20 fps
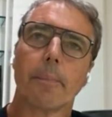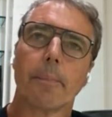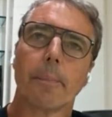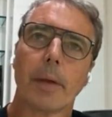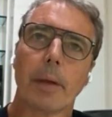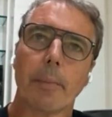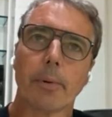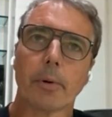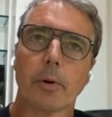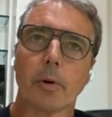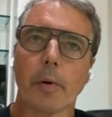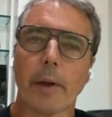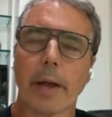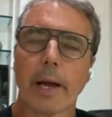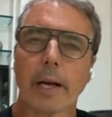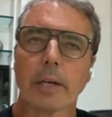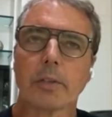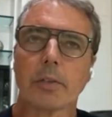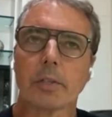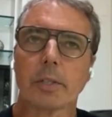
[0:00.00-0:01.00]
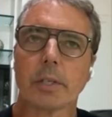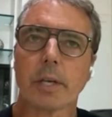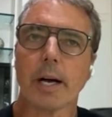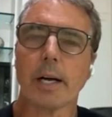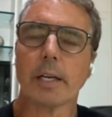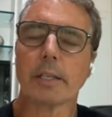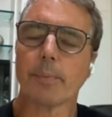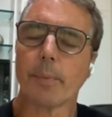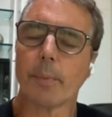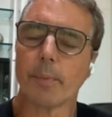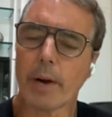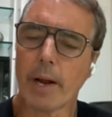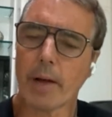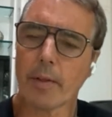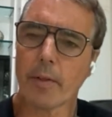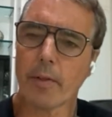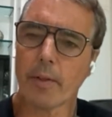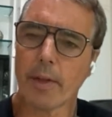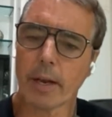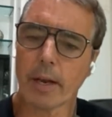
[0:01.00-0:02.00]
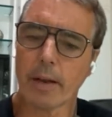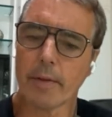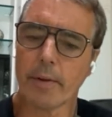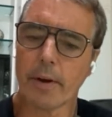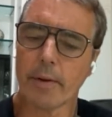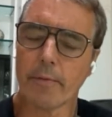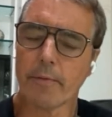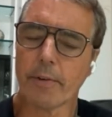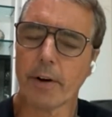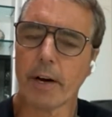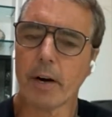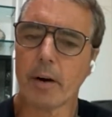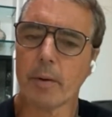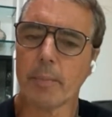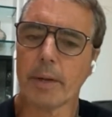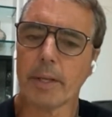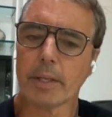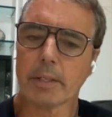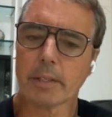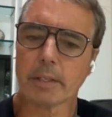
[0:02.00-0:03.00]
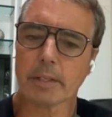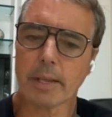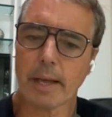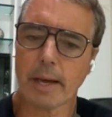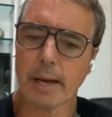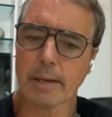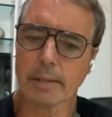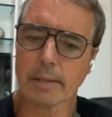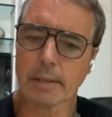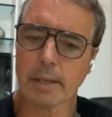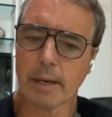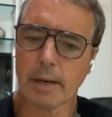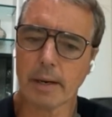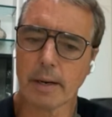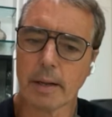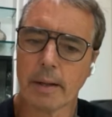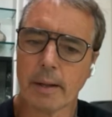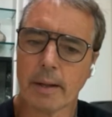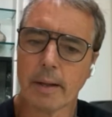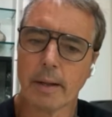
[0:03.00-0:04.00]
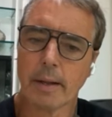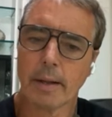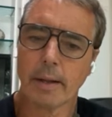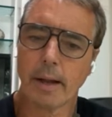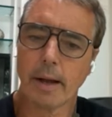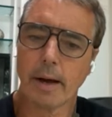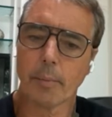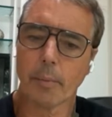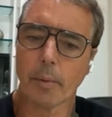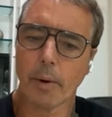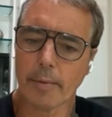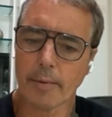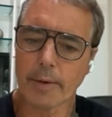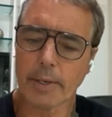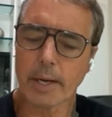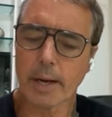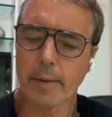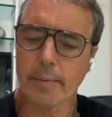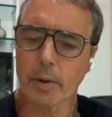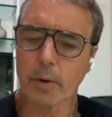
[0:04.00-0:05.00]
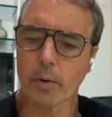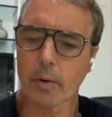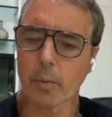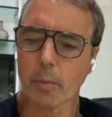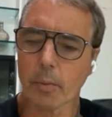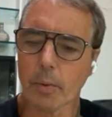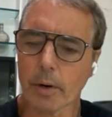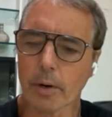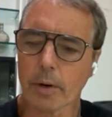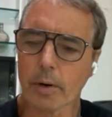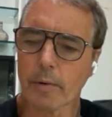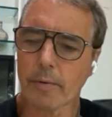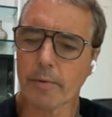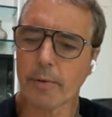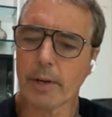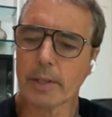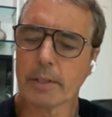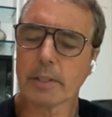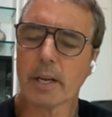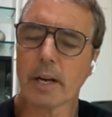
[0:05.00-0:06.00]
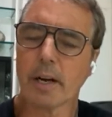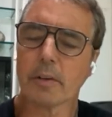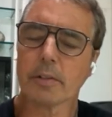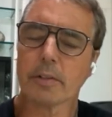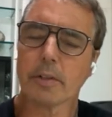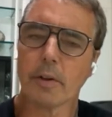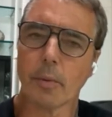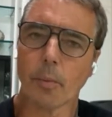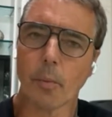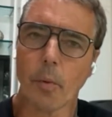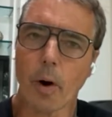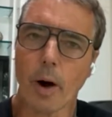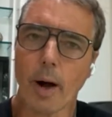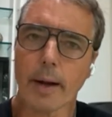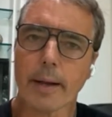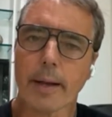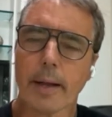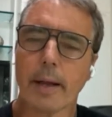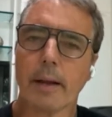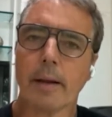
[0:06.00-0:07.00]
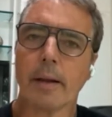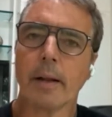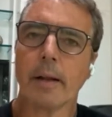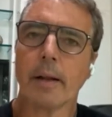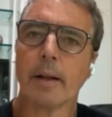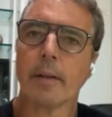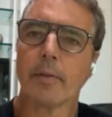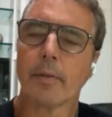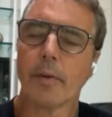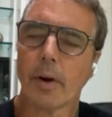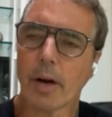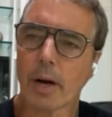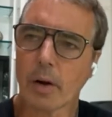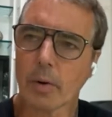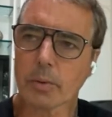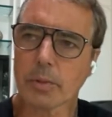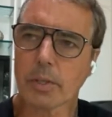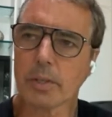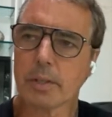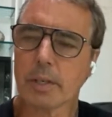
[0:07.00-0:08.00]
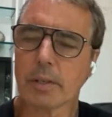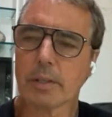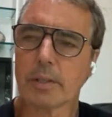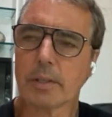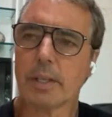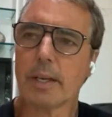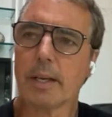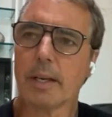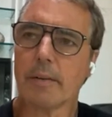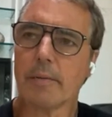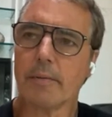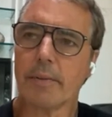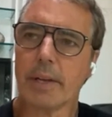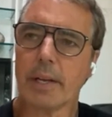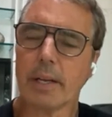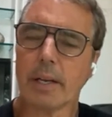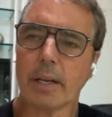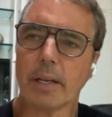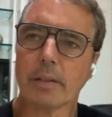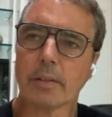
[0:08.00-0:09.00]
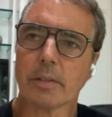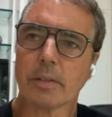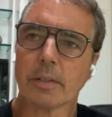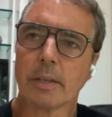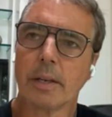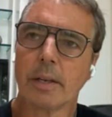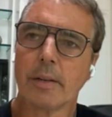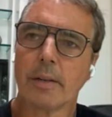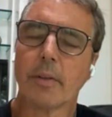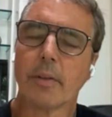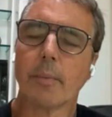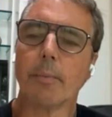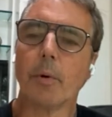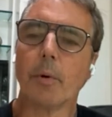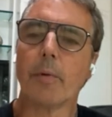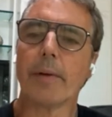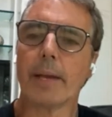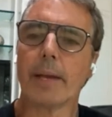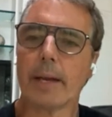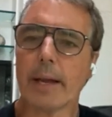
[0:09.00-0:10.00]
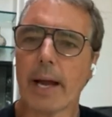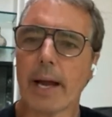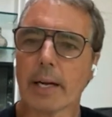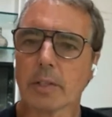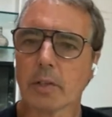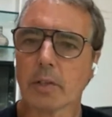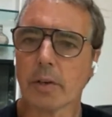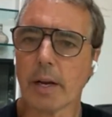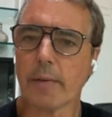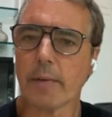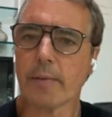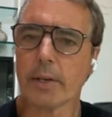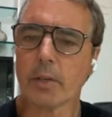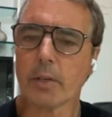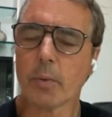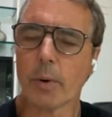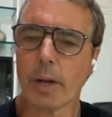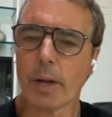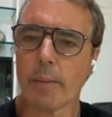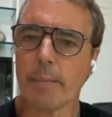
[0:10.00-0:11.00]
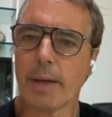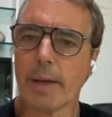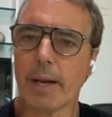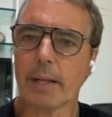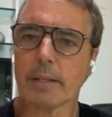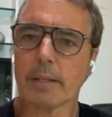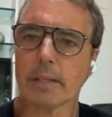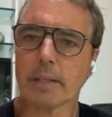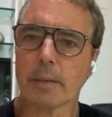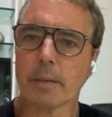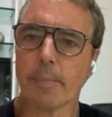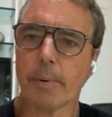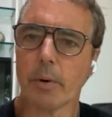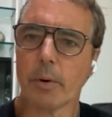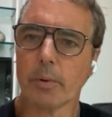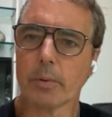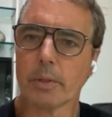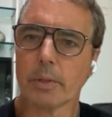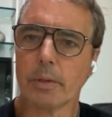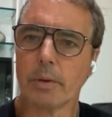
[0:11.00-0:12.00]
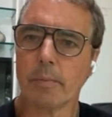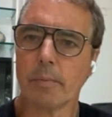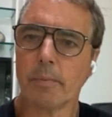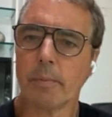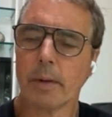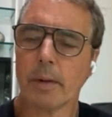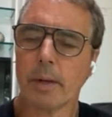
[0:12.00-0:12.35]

people don't exercise, but rather they live in environments that where every time they go to work or a friend's house, they're walking. Their houses are deconvenienced. They're moving naturally every 20 minutes, as opposed to